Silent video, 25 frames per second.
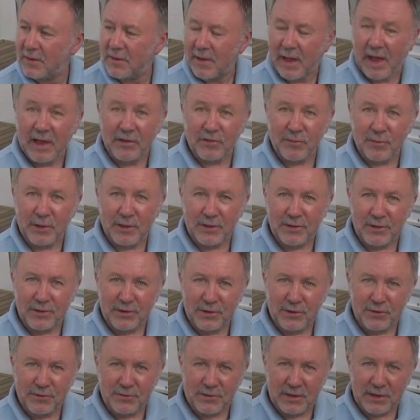Azimut
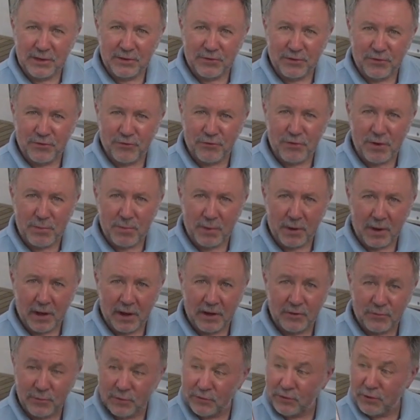use these strip
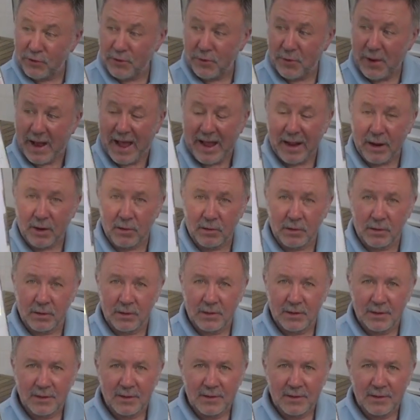lights which you can angle